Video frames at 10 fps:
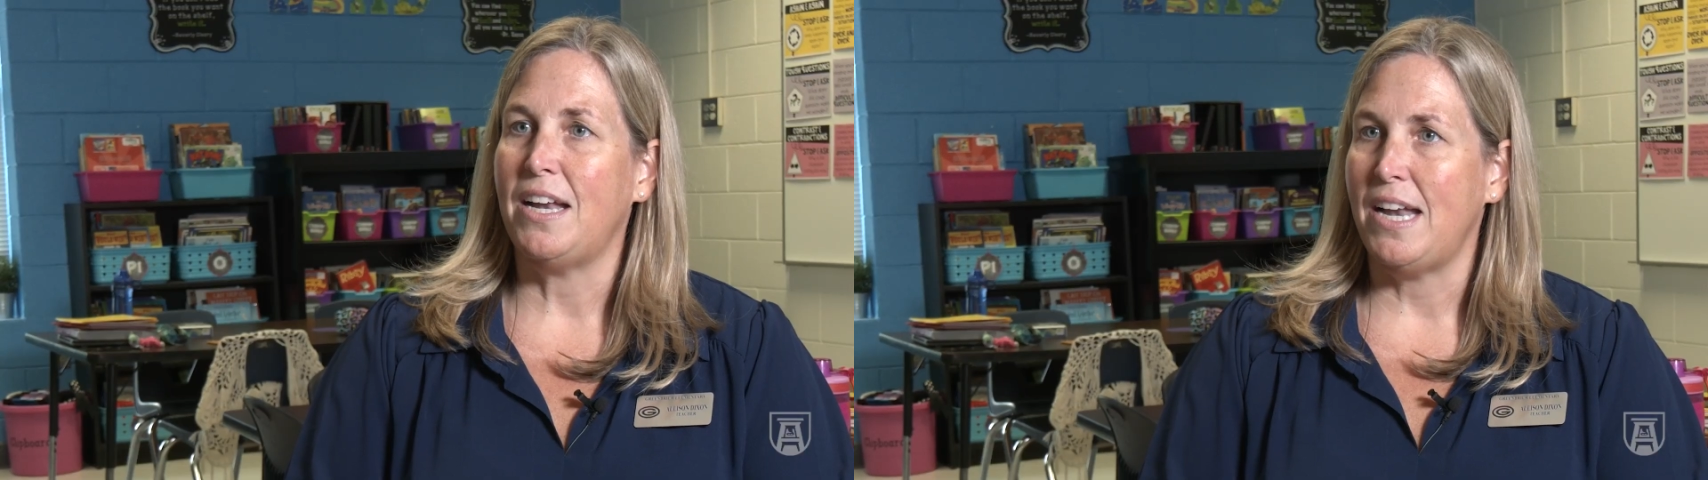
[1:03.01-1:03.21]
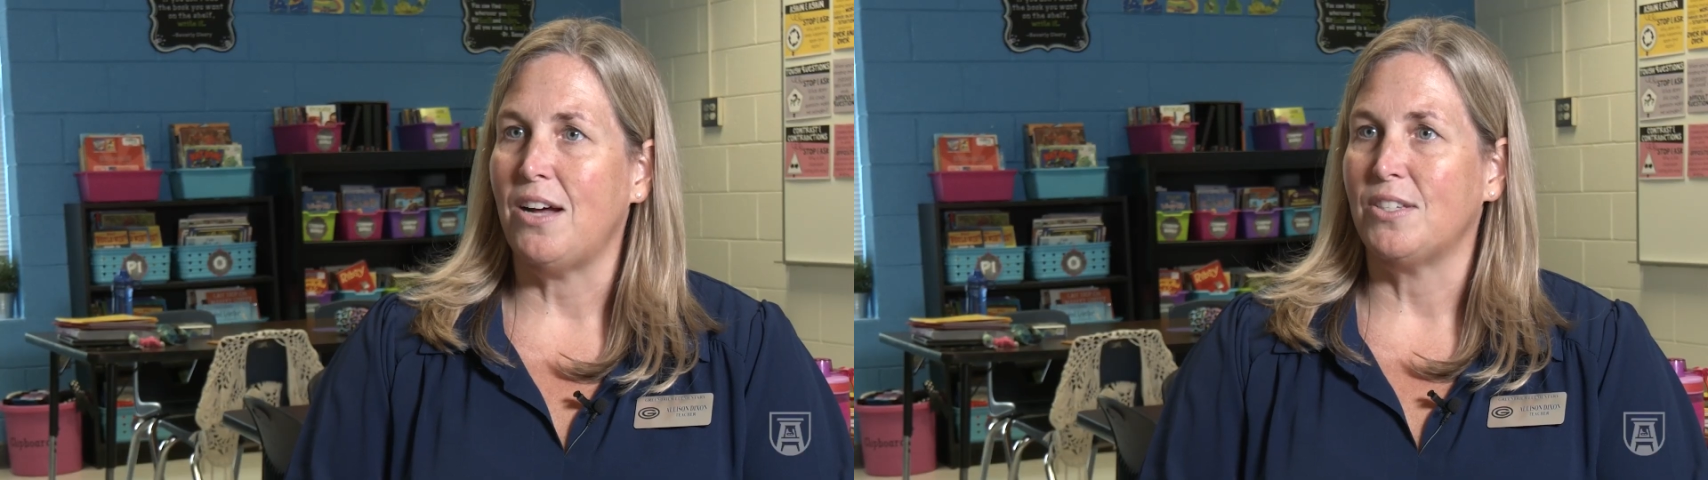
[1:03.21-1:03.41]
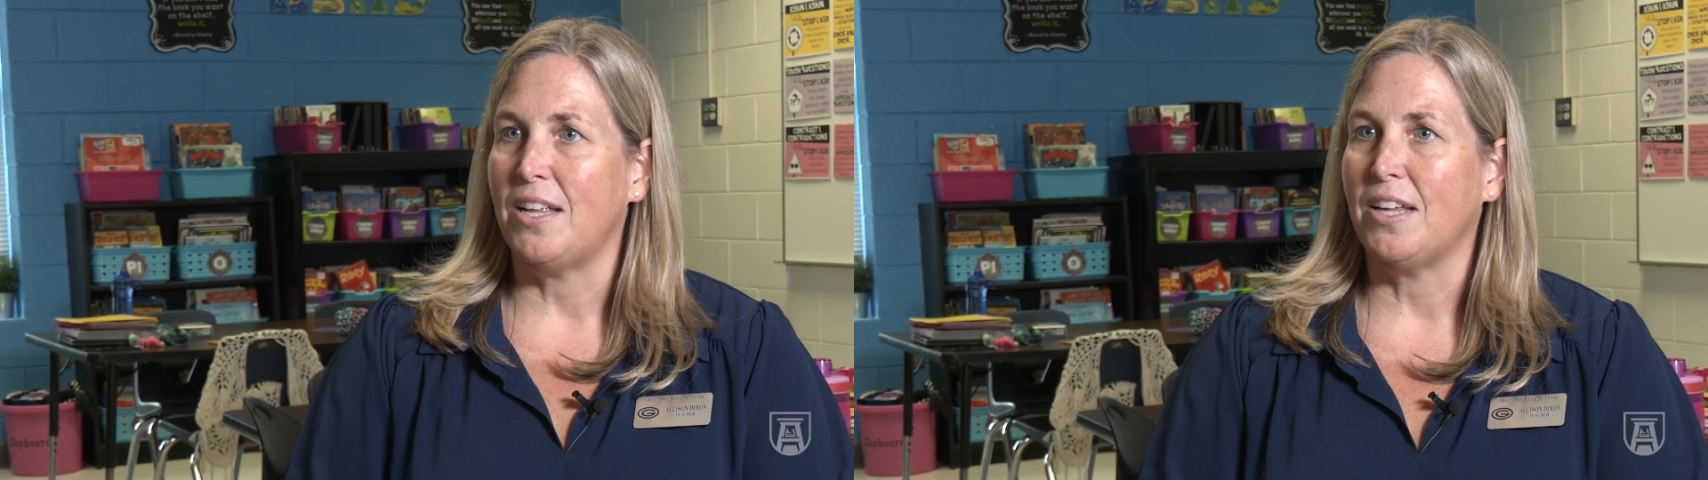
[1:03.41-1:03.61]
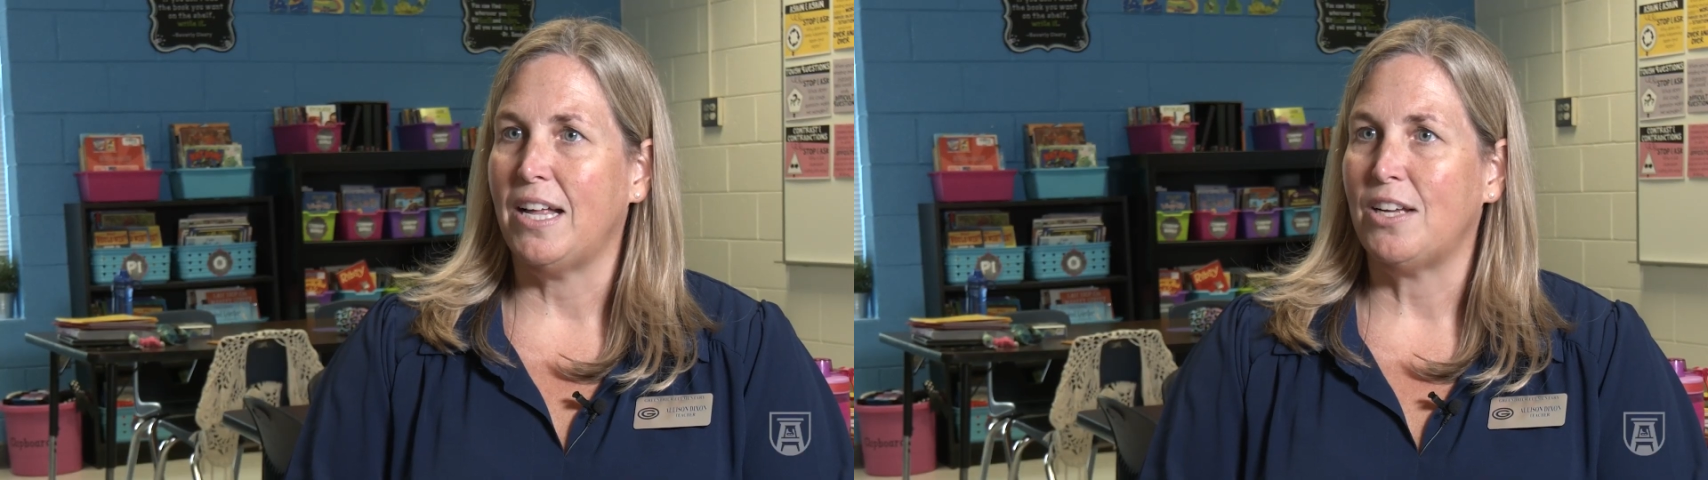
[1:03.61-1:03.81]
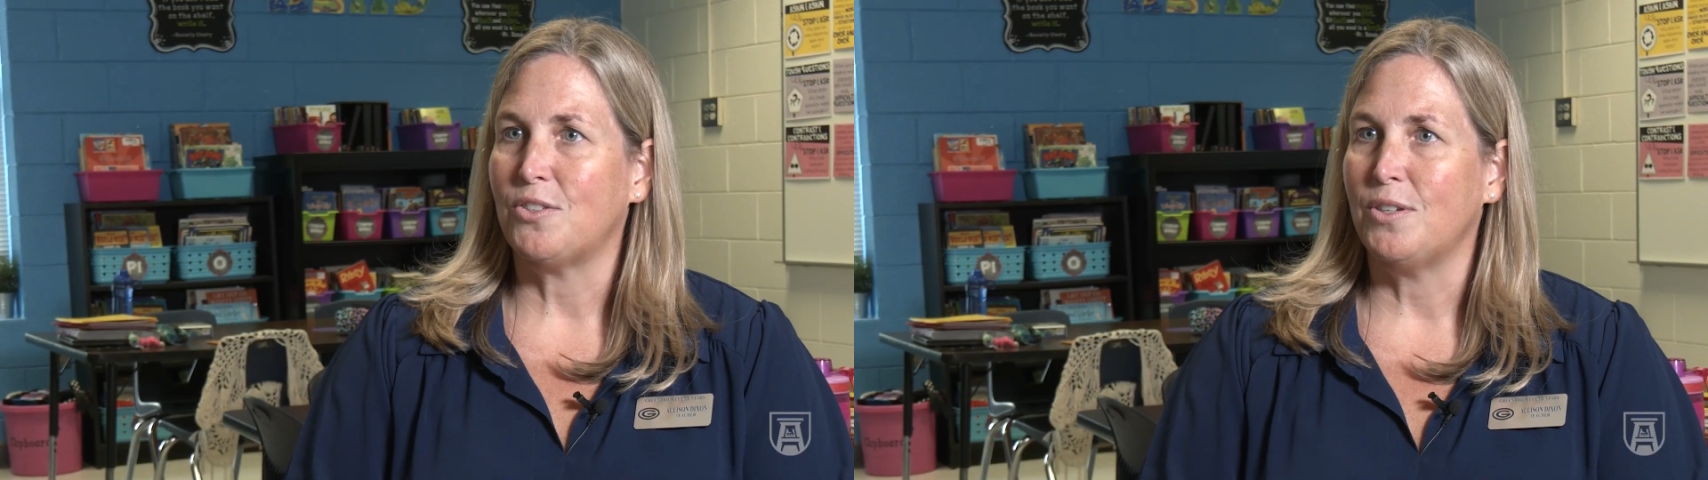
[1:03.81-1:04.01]
and outside the
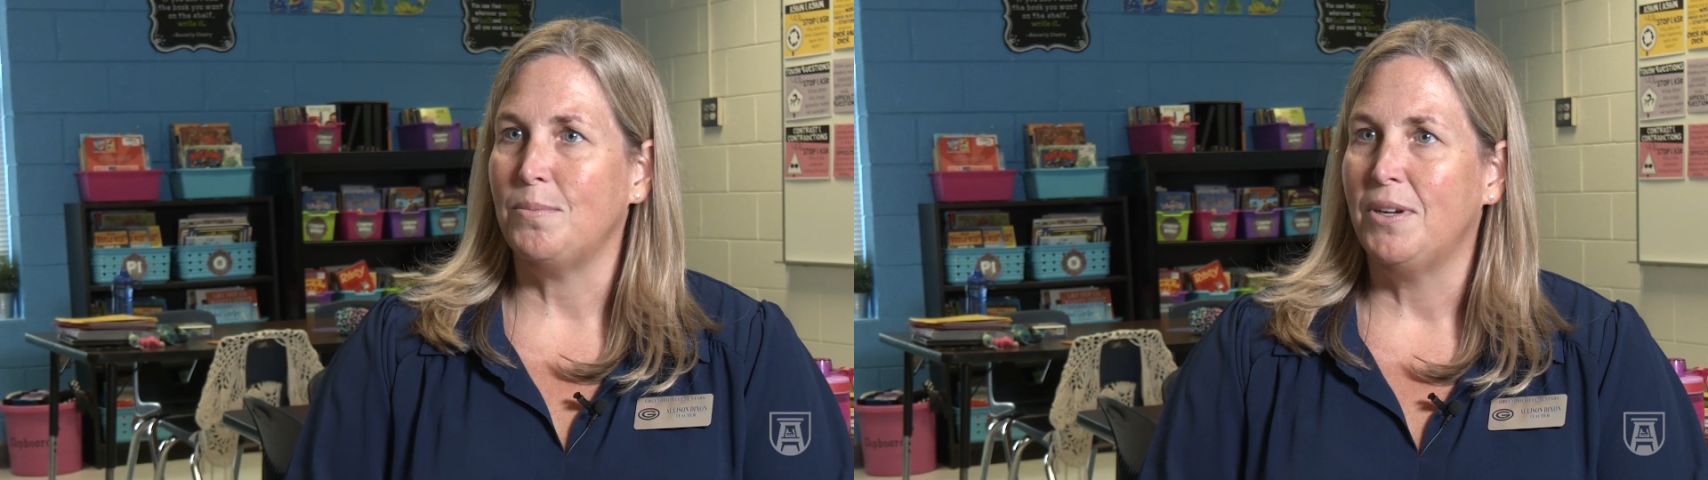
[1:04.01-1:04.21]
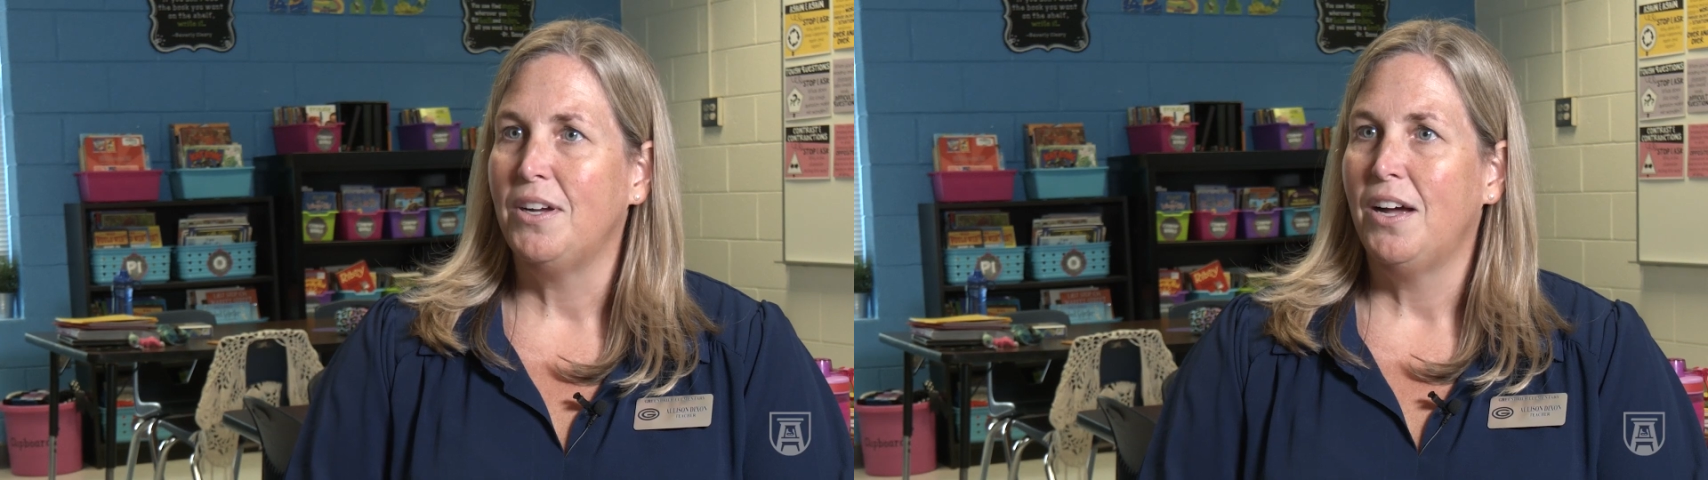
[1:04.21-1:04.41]
classroom.